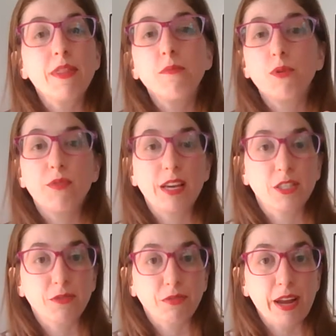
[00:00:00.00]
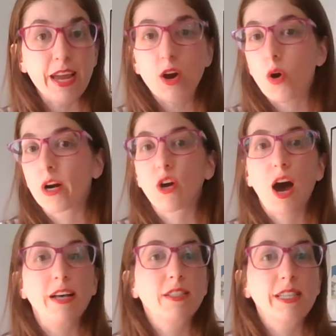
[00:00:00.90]
the movie is free or it
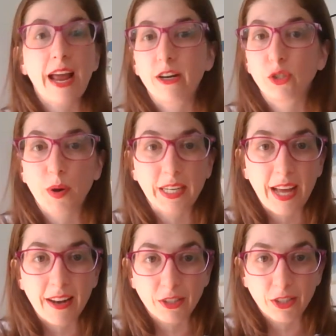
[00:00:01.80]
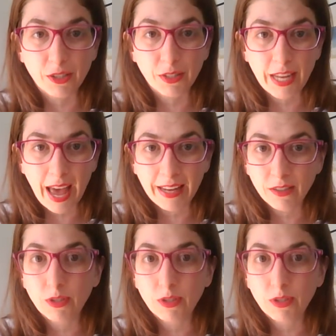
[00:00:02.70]
costs $10 or $20 to attend,